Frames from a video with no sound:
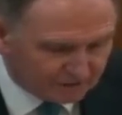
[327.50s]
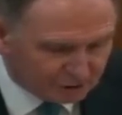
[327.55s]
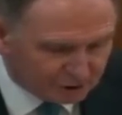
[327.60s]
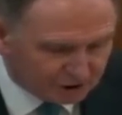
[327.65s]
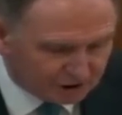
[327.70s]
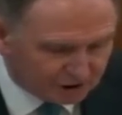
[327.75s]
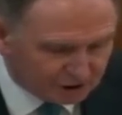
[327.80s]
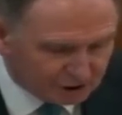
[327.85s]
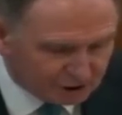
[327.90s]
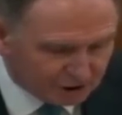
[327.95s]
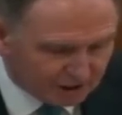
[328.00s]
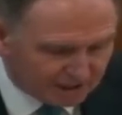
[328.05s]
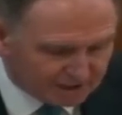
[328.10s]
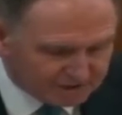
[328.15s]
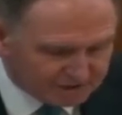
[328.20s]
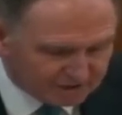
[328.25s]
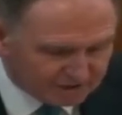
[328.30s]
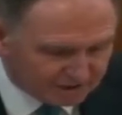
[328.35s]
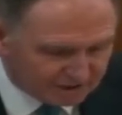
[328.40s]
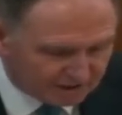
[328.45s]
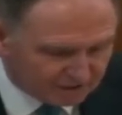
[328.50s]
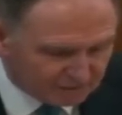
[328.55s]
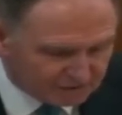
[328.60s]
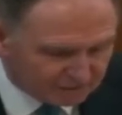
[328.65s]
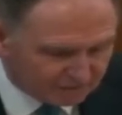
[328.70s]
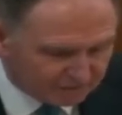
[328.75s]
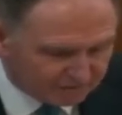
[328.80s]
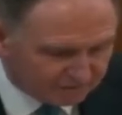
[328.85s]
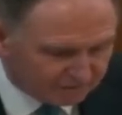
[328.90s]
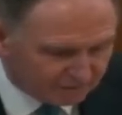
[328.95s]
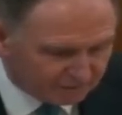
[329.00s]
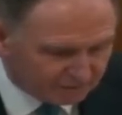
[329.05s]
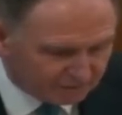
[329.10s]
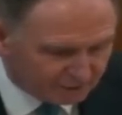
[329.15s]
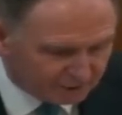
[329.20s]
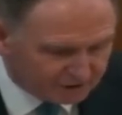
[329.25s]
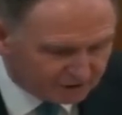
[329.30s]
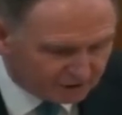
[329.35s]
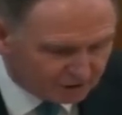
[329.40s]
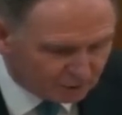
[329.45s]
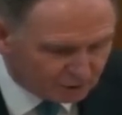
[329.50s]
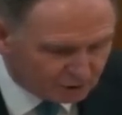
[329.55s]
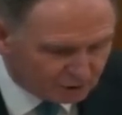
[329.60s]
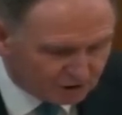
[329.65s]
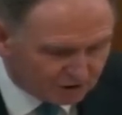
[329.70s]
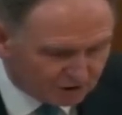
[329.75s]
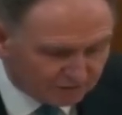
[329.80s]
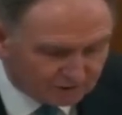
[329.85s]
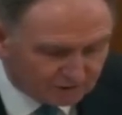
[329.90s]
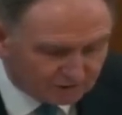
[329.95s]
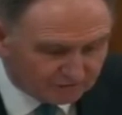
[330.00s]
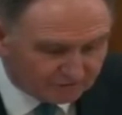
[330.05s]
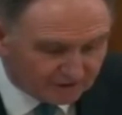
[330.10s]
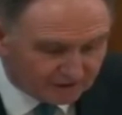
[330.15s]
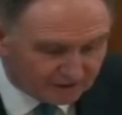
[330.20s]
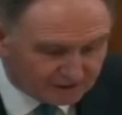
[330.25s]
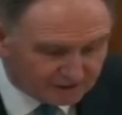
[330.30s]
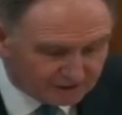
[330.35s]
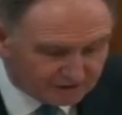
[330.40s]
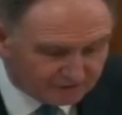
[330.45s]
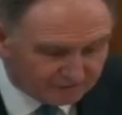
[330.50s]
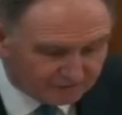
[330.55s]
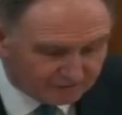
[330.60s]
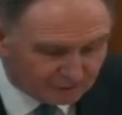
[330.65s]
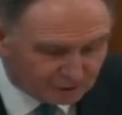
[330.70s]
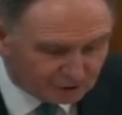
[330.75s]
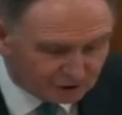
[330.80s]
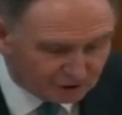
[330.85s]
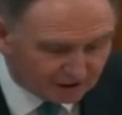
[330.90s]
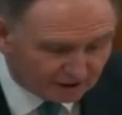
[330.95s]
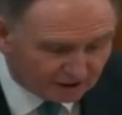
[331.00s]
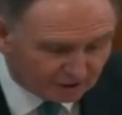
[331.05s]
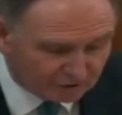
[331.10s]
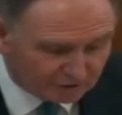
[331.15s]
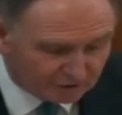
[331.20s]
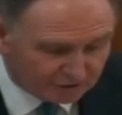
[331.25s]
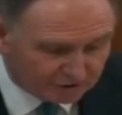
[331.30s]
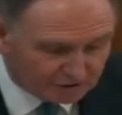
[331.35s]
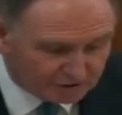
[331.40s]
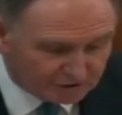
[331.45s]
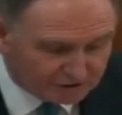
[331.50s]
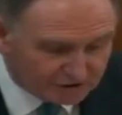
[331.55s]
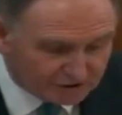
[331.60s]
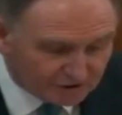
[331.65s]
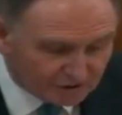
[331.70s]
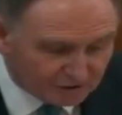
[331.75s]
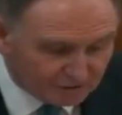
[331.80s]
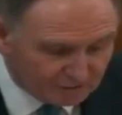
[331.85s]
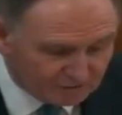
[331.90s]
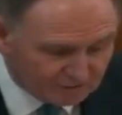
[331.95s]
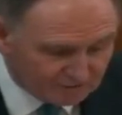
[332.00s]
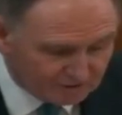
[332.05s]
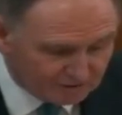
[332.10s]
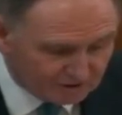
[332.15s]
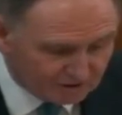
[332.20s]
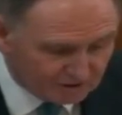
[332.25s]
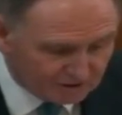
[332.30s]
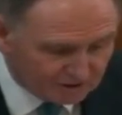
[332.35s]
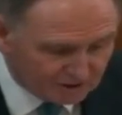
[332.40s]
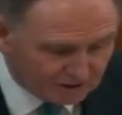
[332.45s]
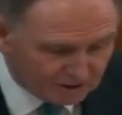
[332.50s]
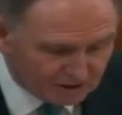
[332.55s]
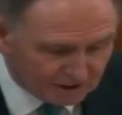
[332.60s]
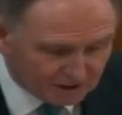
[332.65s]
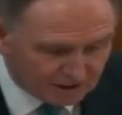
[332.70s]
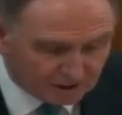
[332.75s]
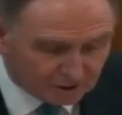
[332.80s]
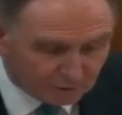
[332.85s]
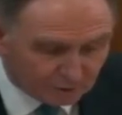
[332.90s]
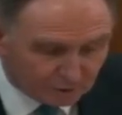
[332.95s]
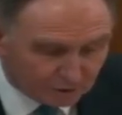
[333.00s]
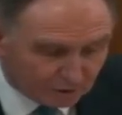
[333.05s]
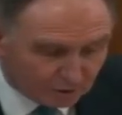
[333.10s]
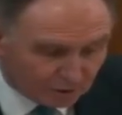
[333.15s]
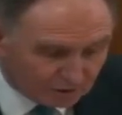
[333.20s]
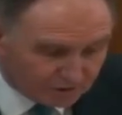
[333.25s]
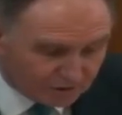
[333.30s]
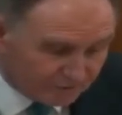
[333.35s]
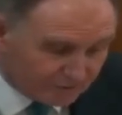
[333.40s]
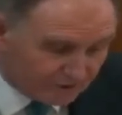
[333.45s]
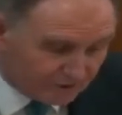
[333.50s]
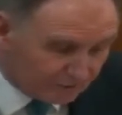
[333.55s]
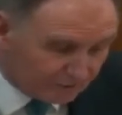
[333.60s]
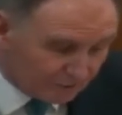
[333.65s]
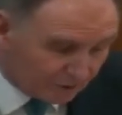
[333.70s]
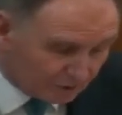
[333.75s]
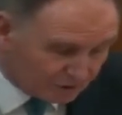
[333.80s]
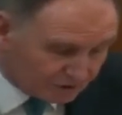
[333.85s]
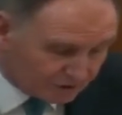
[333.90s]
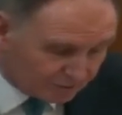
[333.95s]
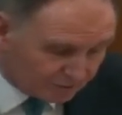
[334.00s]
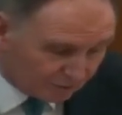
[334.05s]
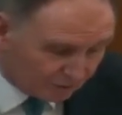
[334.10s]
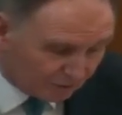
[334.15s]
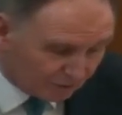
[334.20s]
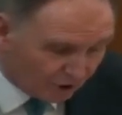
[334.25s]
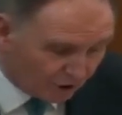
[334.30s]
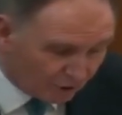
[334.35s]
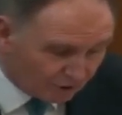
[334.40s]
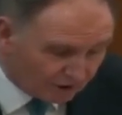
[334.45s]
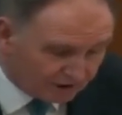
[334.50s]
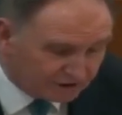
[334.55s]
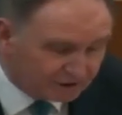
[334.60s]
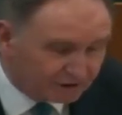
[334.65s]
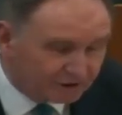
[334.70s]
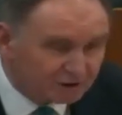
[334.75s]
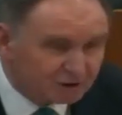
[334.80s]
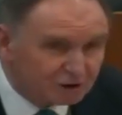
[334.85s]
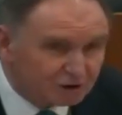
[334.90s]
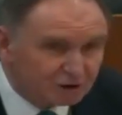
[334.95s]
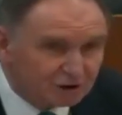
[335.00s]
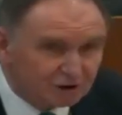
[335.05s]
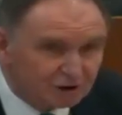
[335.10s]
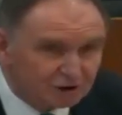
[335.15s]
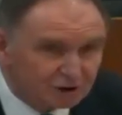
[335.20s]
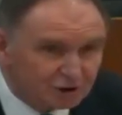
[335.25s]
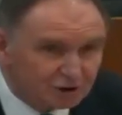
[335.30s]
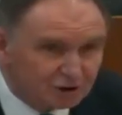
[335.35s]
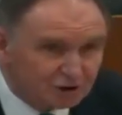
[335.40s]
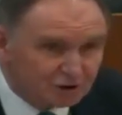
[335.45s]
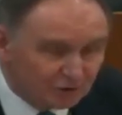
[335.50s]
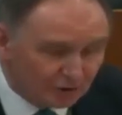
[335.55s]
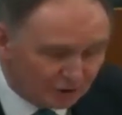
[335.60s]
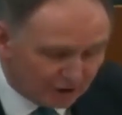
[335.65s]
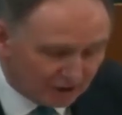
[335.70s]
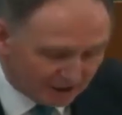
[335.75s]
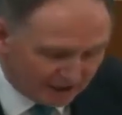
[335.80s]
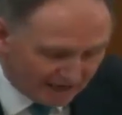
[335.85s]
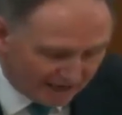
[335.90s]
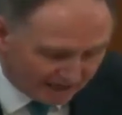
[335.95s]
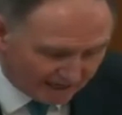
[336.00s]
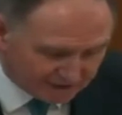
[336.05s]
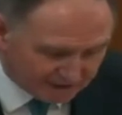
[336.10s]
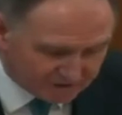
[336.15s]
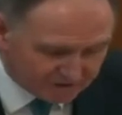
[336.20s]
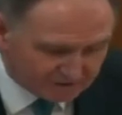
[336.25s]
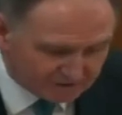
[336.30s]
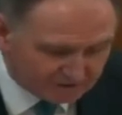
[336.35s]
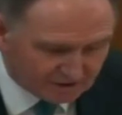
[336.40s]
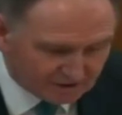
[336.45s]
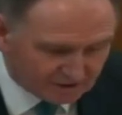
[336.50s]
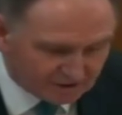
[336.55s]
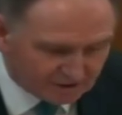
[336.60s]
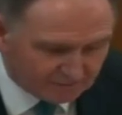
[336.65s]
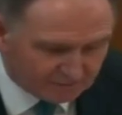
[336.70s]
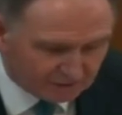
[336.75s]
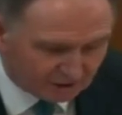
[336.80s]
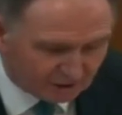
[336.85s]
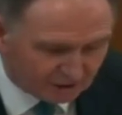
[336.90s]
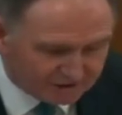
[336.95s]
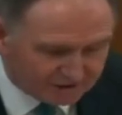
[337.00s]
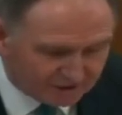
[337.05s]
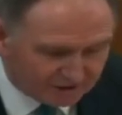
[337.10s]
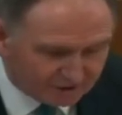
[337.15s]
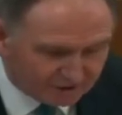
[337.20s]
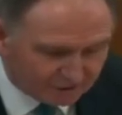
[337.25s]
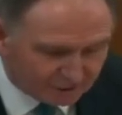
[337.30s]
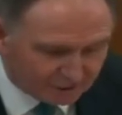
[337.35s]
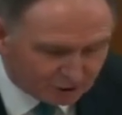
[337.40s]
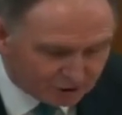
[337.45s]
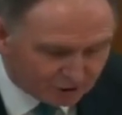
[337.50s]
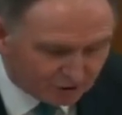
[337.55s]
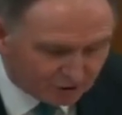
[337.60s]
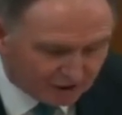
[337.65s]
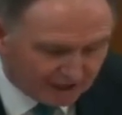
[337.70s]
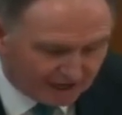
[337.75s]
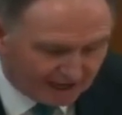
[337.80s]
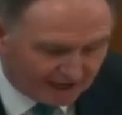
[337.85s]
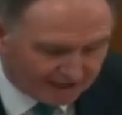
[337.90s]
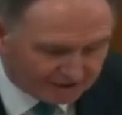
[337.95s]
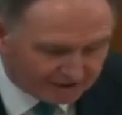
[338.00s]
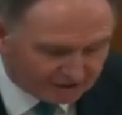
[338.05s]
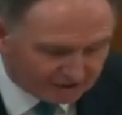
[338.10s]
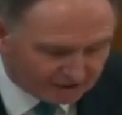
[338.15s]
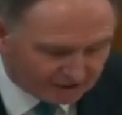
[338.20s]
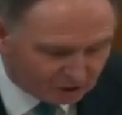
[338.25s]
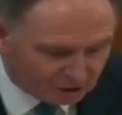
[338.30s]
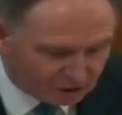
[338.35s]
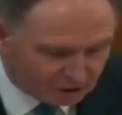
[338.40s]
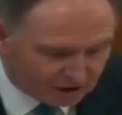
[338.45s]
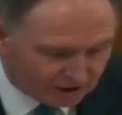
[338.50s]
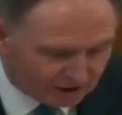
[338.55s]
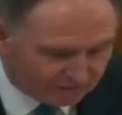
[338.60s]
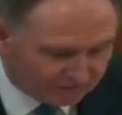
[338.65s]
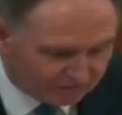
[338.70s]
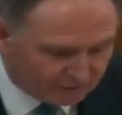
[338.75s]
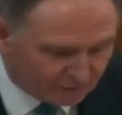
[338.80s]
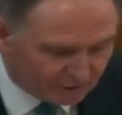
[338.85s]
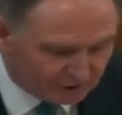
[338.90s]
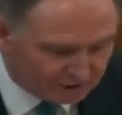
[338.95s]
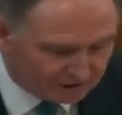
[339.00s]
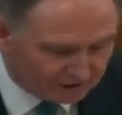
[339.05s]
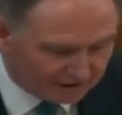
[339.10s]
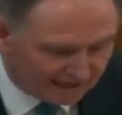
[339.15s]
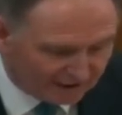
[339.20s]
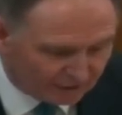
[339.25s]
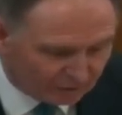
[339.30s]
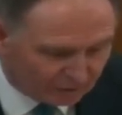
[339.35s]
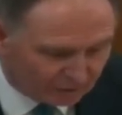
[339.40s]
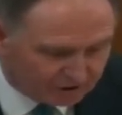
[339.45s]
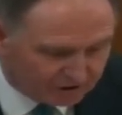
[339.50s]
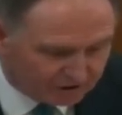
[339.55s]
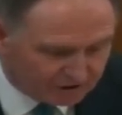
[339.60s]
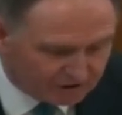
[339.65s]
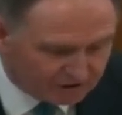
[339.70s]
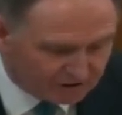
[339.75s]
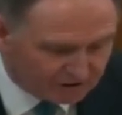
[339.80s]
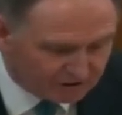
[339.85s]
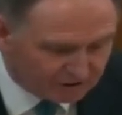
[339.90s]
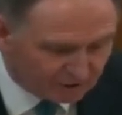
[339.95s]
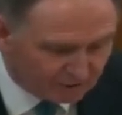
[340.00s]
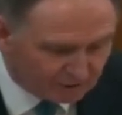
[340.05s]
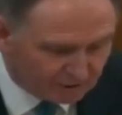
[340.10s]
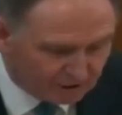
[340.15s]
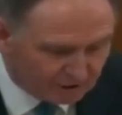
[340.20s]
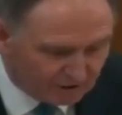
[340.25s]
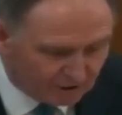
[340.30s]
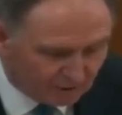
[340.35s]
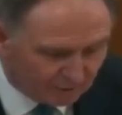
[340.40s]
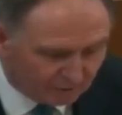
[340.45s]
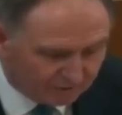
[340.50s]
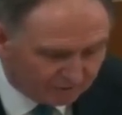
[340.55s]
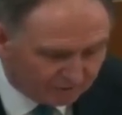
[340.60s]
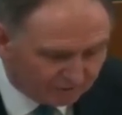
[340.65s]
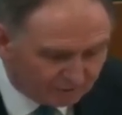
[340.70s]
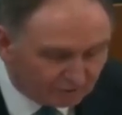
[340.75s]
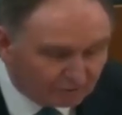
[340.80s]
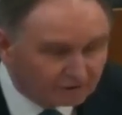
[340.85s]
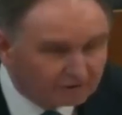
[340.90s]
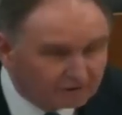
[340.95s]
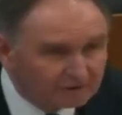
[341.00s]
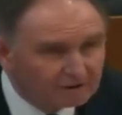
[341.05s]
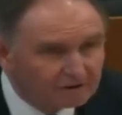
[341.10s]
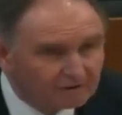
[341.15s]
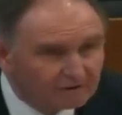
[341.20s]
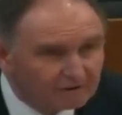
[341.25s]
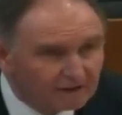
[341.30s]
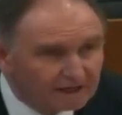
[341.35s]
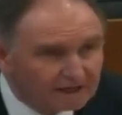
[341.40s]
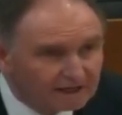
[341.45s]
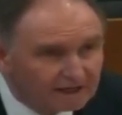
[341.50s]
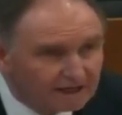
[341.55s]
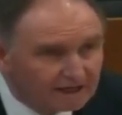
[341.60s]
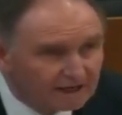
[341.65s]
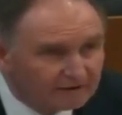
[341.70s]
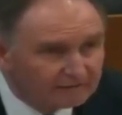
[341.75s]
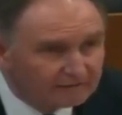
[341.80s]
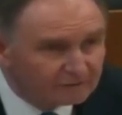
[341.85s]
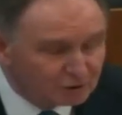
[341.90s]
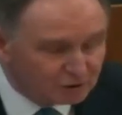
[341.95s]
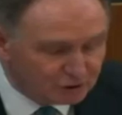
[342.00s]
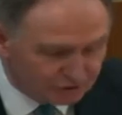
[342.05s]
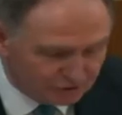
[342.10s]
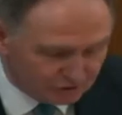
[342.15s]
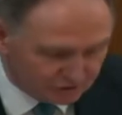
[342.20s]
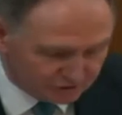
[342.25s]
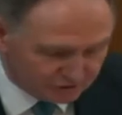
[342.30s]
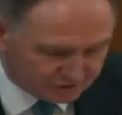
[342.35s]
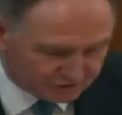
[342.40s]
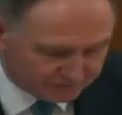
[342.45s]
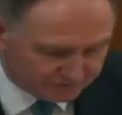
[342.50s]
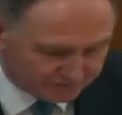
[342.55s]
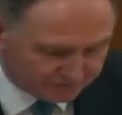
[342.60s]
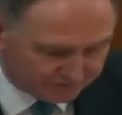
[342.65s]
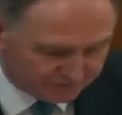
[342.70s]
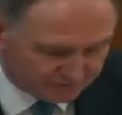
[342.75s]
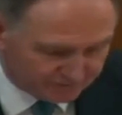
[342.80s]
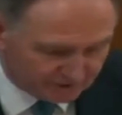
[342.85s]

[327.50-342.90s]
The judge asked counsel for the prosecution and the defense if the trial could continue. It would not have been possible only to discharge Juror X, because under the Jury Act, a trial for murder cannot continue with fewer than 11 jurors.